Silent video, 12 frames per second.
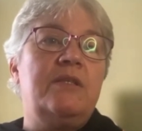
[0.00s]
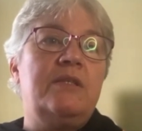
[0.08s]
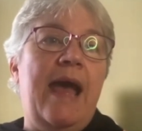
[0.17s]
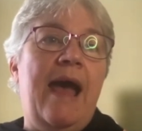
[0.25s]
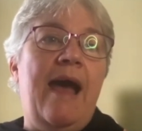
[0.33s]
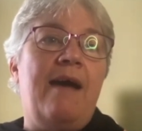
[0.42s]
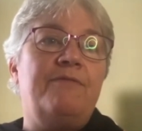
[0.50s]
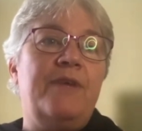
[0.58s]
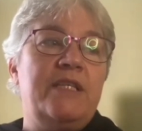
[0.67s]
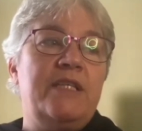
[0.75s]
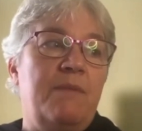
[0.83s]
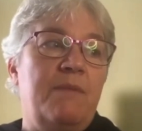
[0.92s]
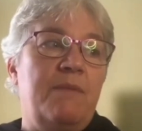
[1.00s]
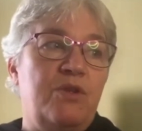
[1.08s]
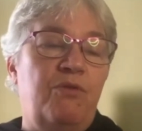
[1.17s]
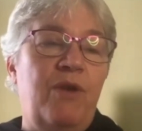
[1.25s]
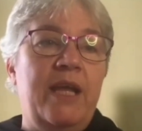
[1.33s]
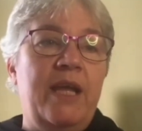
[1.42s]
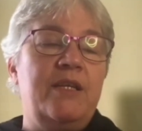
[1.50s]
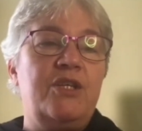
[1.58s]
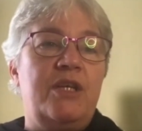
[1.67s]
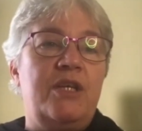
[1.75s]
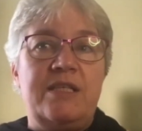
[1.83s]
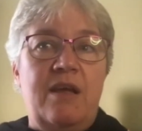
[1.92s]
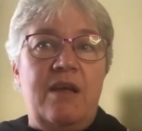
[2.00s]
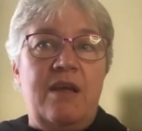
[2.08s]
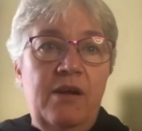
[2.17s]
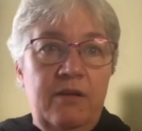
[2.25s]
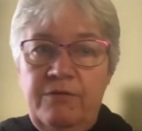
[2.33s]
have in terms of recognition as a